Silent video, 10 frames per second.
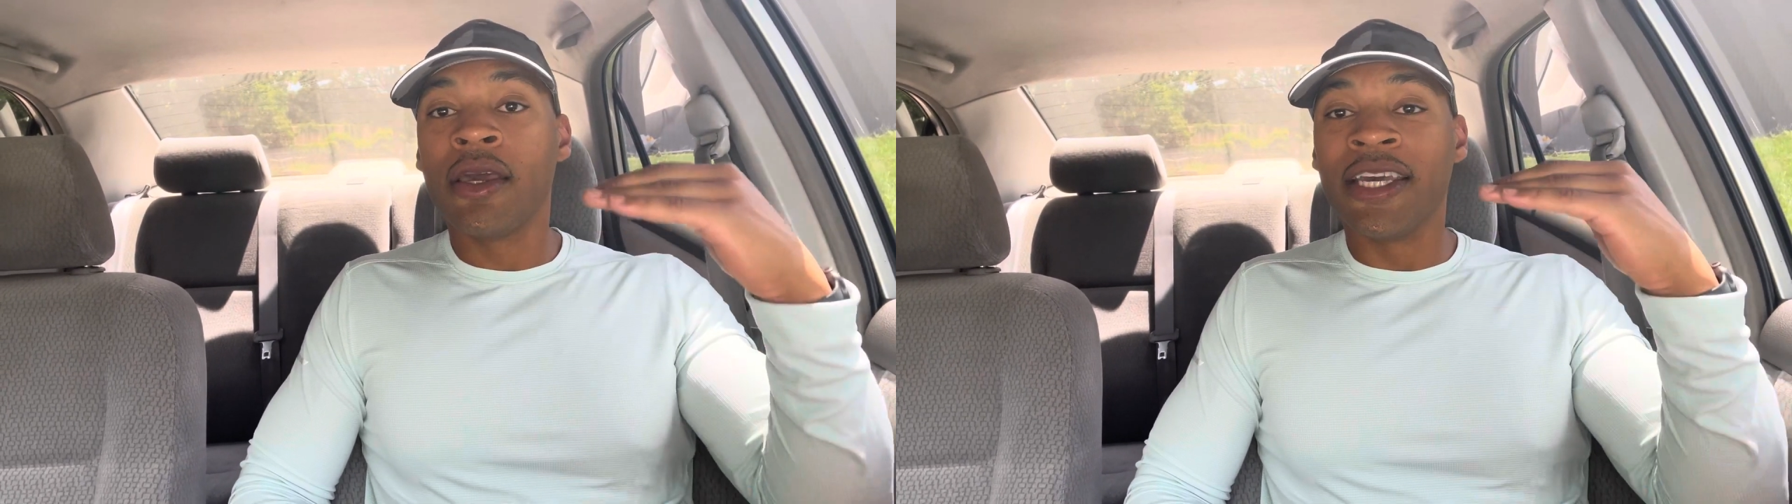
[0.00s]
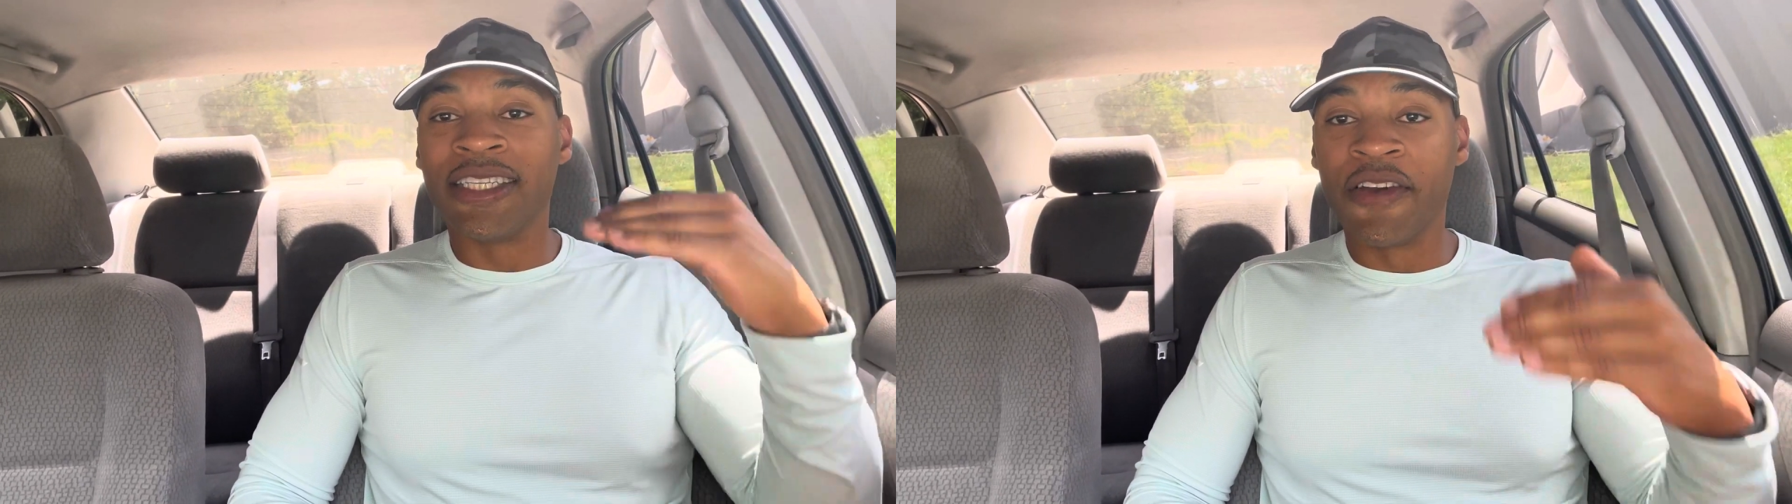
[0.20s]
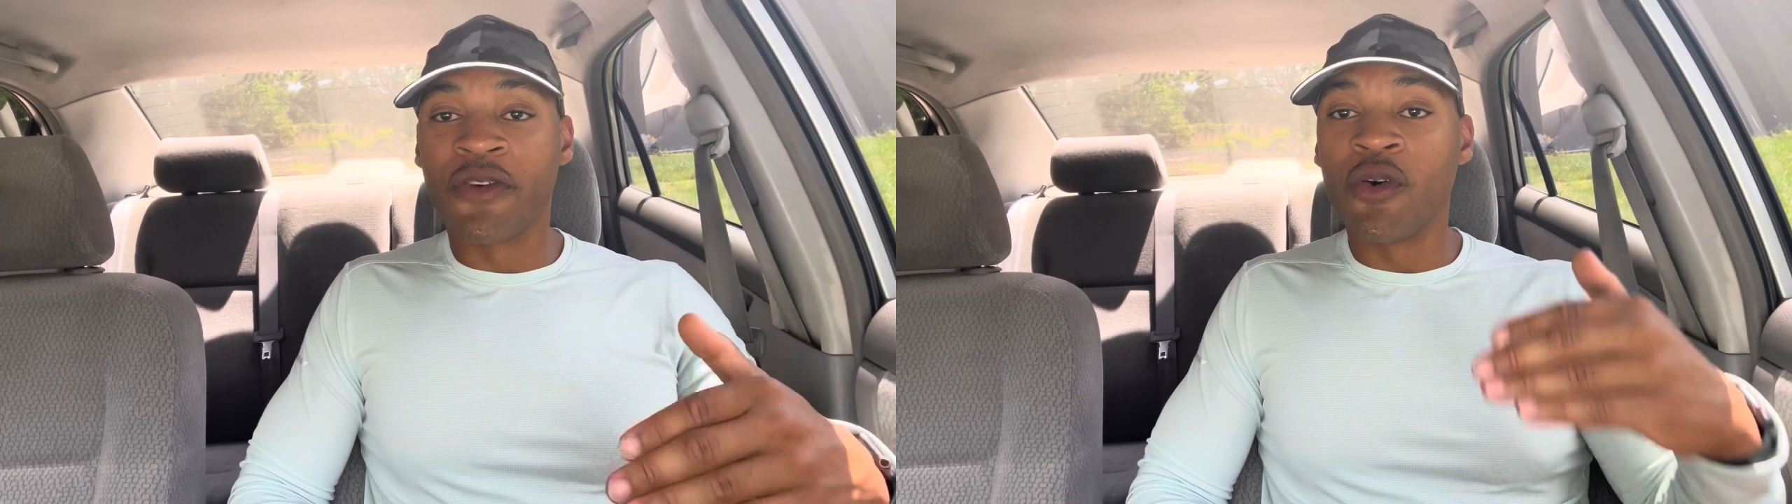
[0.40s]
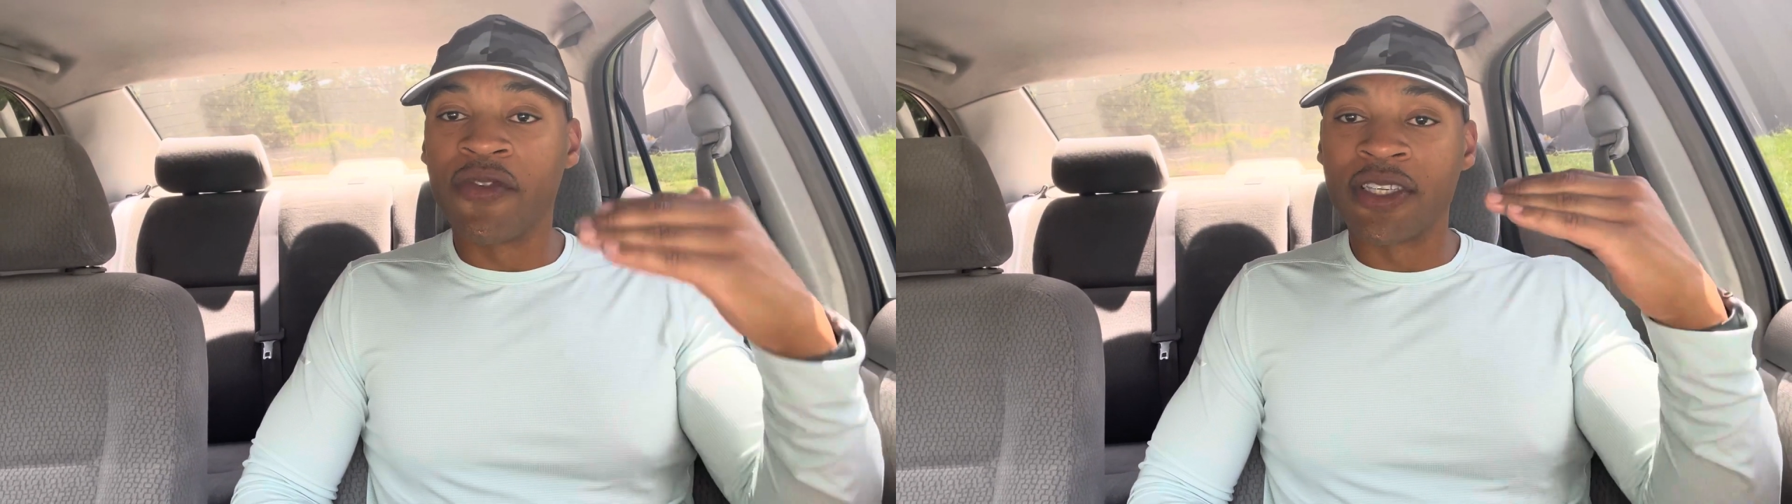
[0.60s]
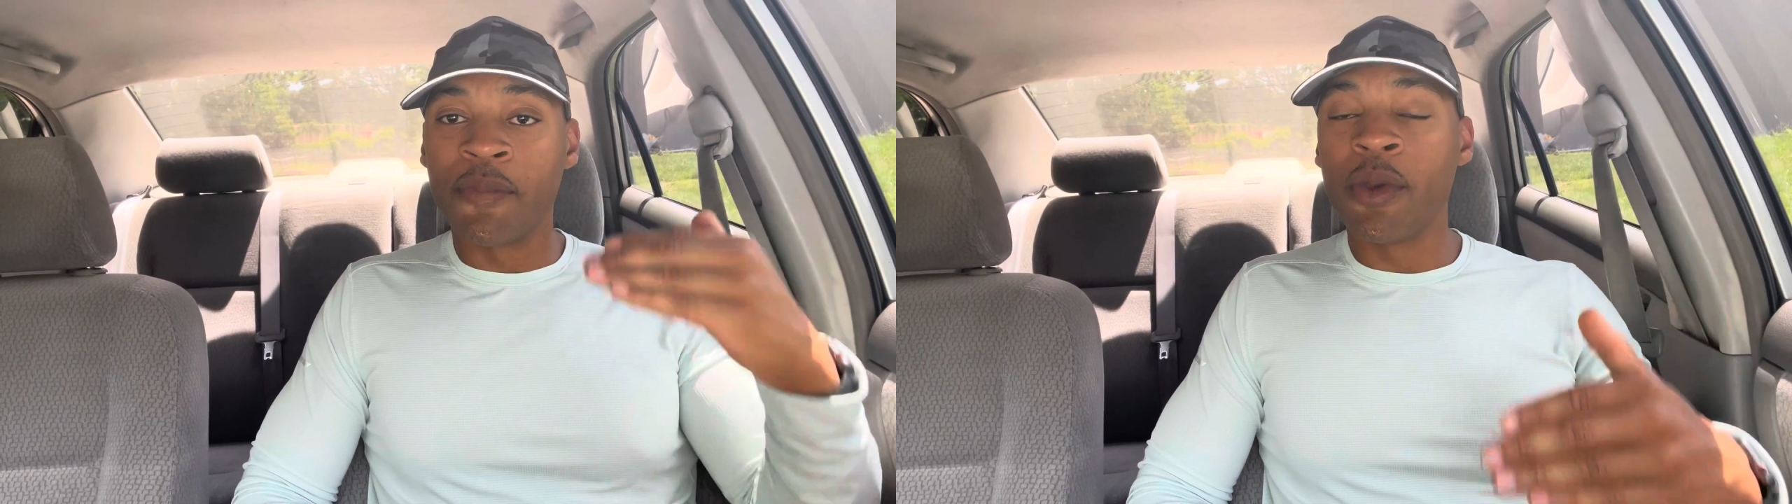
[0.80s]
it's difficult for
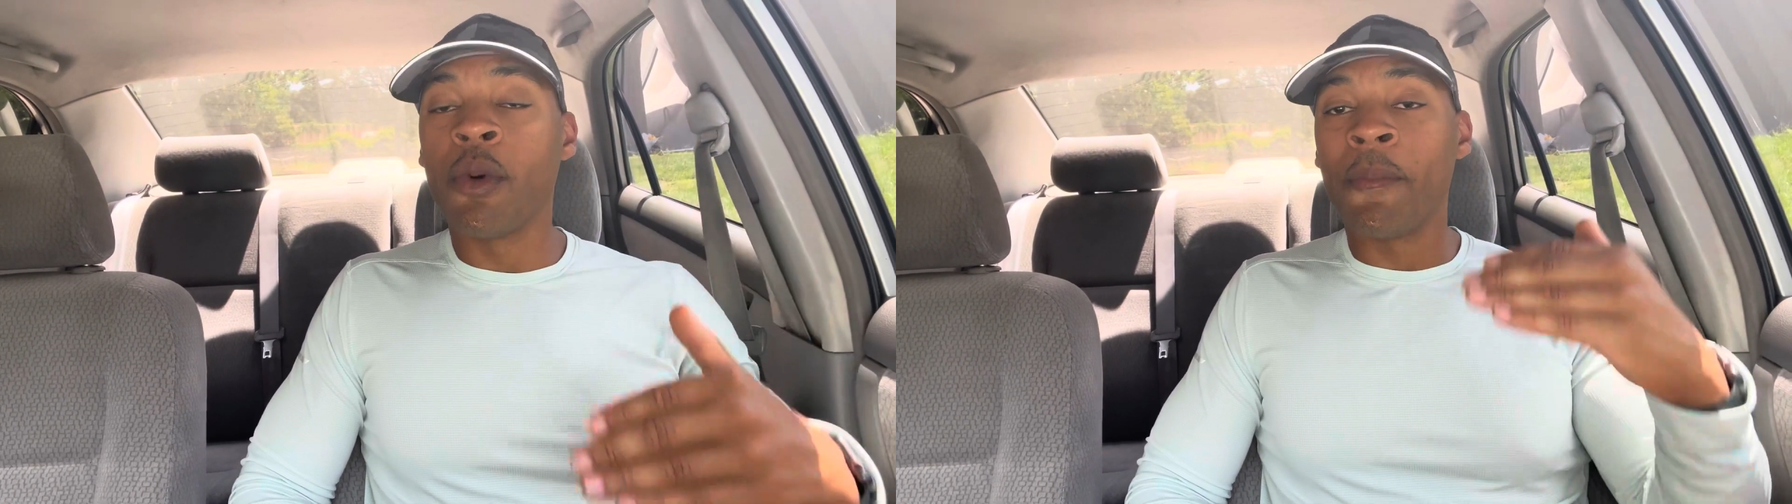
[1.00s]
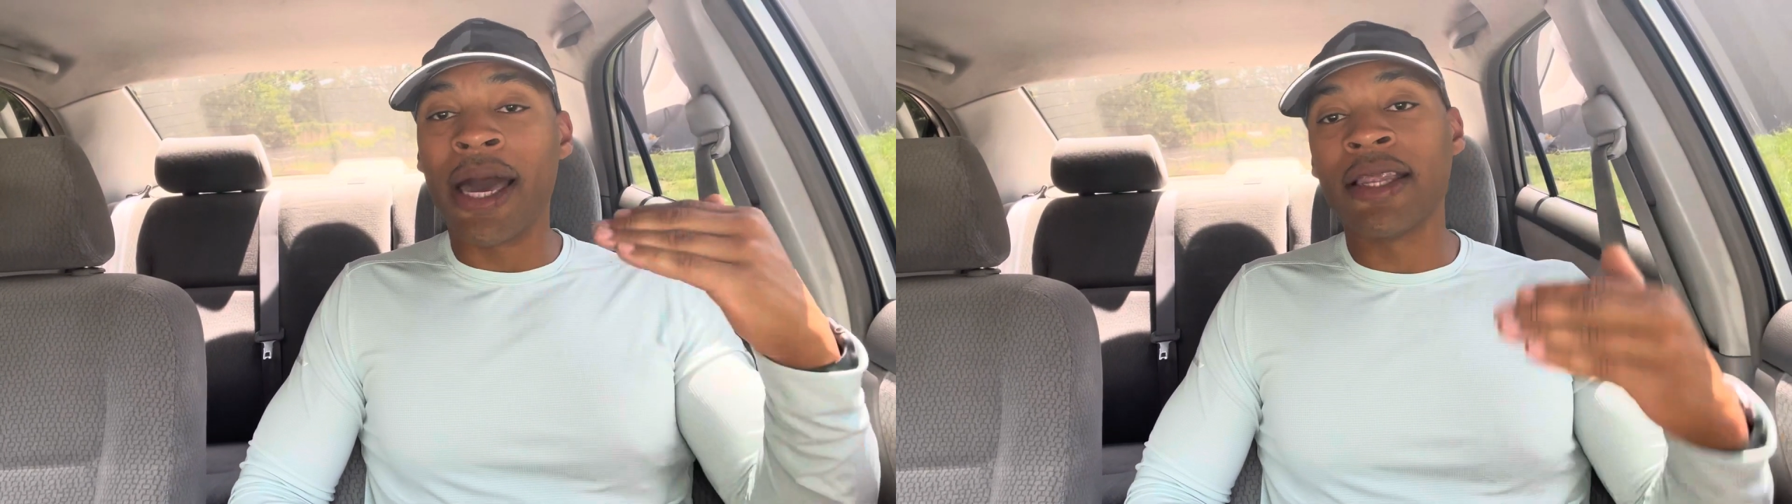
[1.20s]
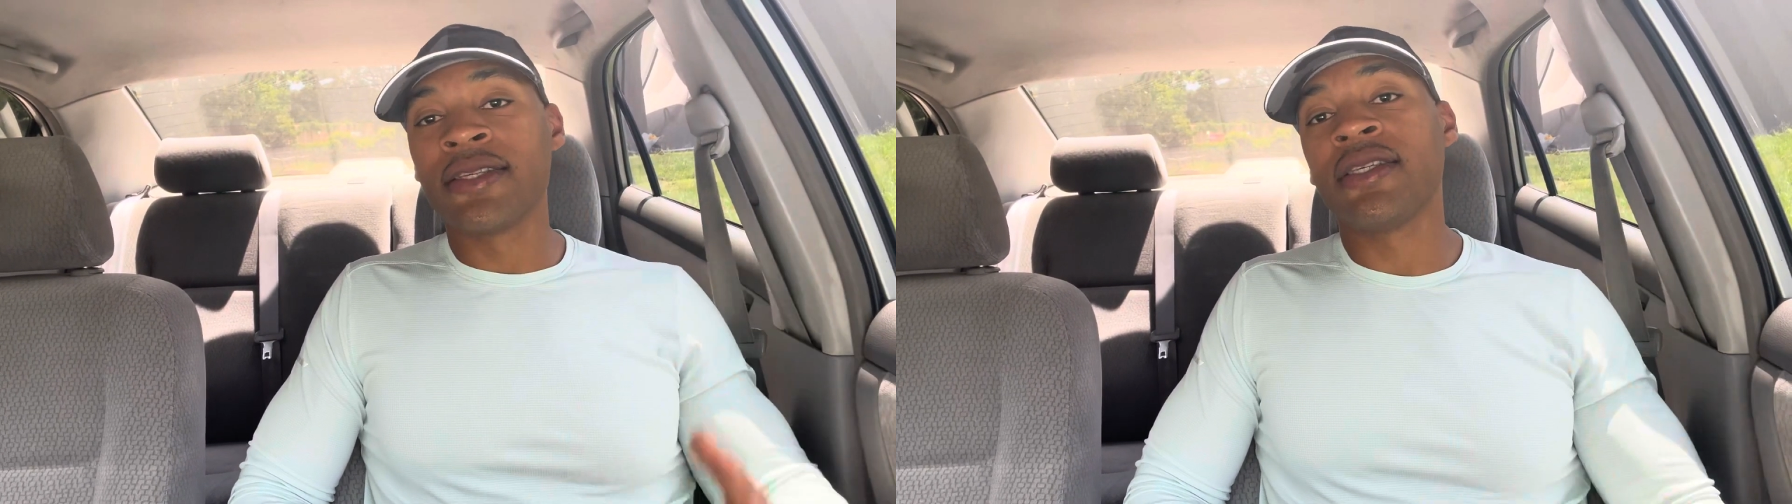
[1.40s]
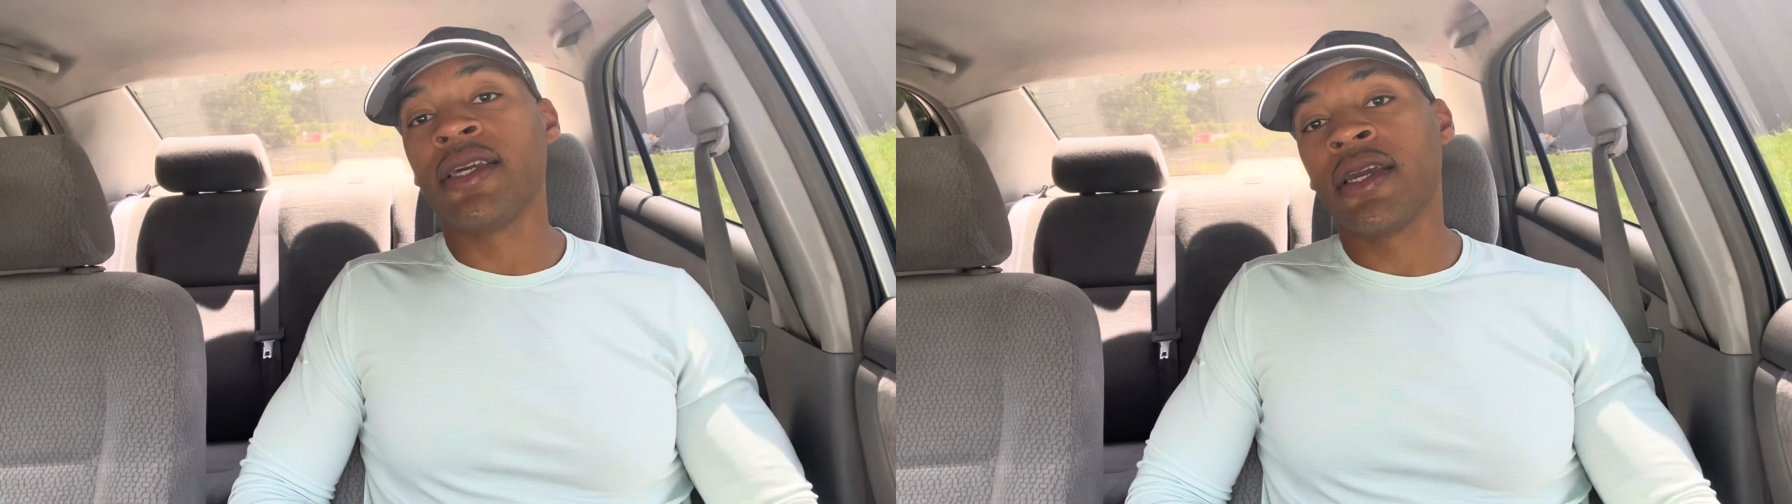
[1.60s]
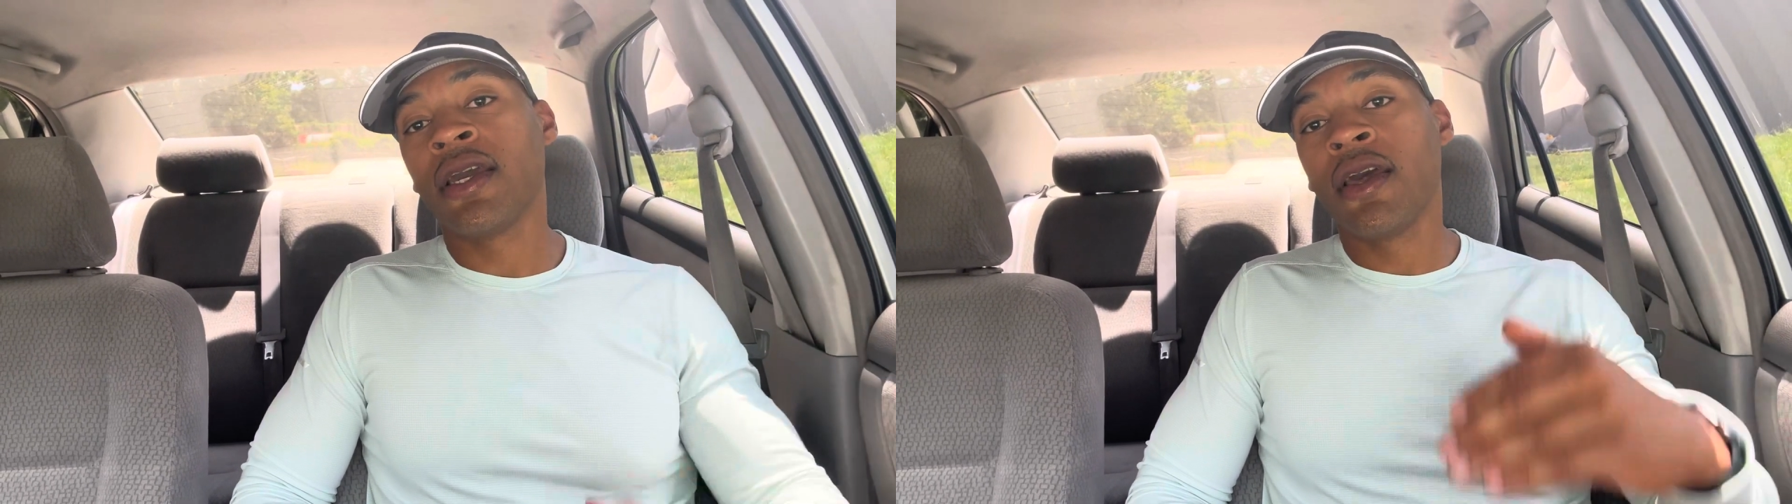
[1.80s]
some people balancing